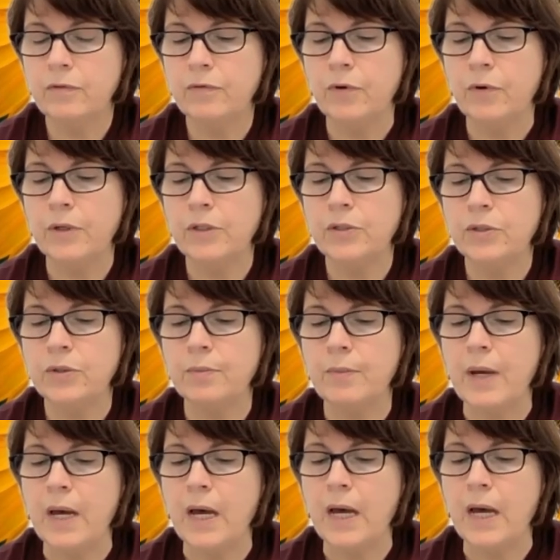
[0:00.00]
Focus your
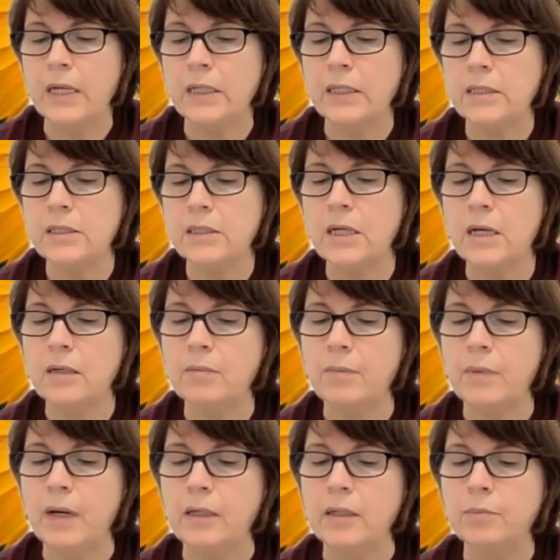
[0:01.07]
mind on
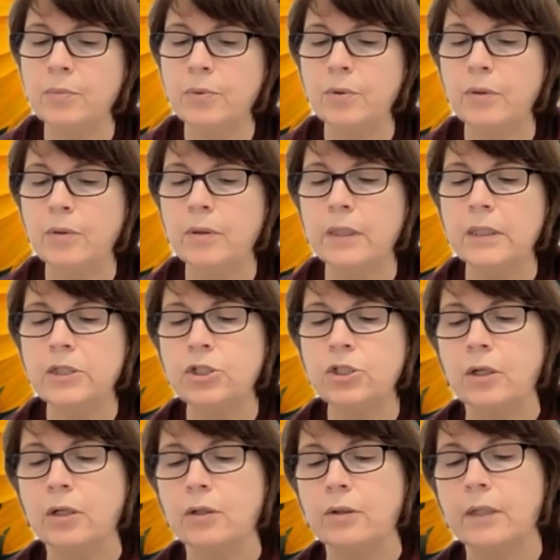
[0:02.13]
Manipura
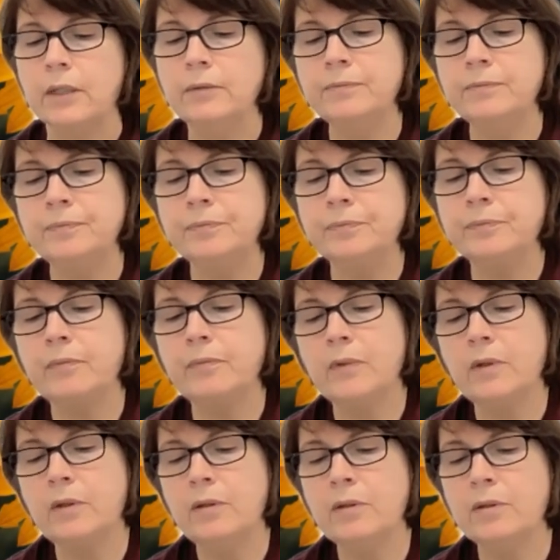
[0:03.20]
Chakra,
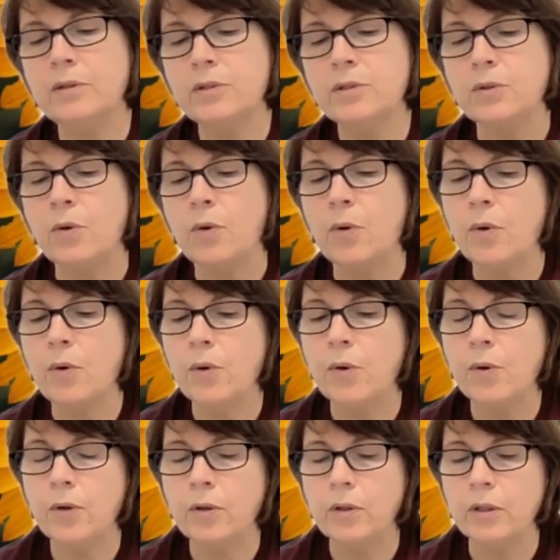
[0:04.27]

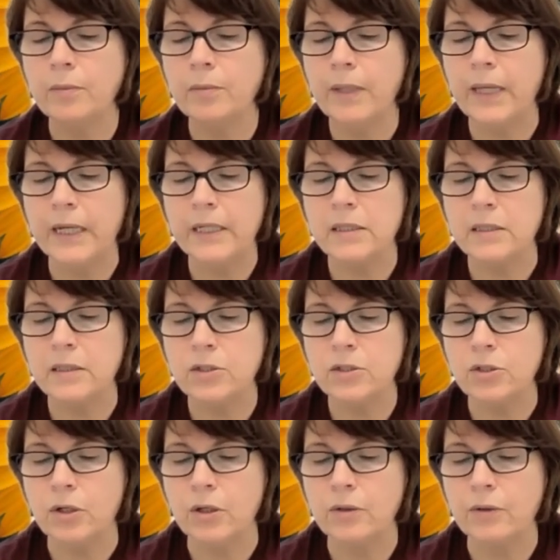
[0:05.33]
Solar Plexus
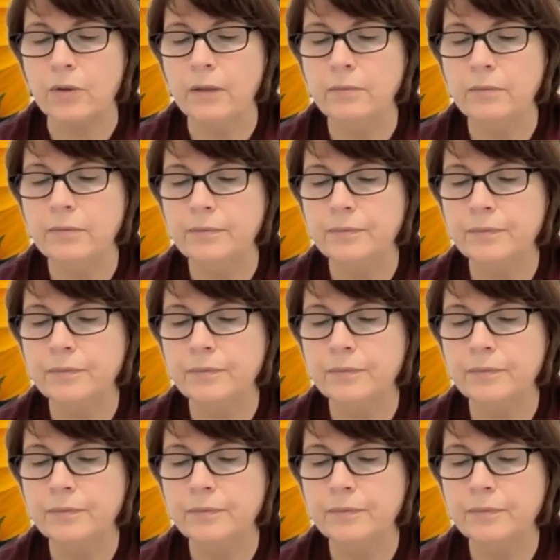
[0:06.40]
Chakra,